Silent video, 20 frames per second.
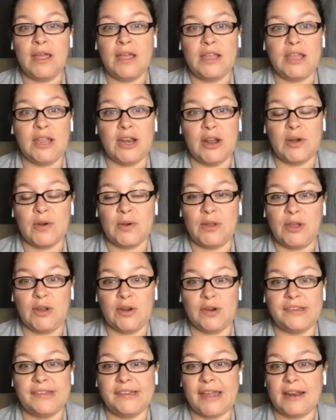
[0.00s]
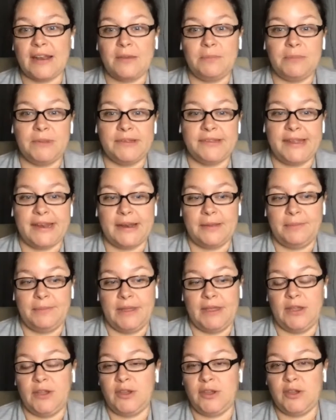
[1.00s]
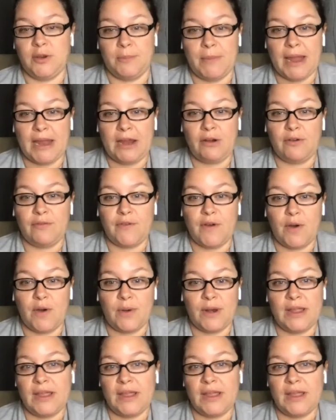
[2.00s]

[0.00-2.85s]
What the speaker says: Your setup is going to be your microphone.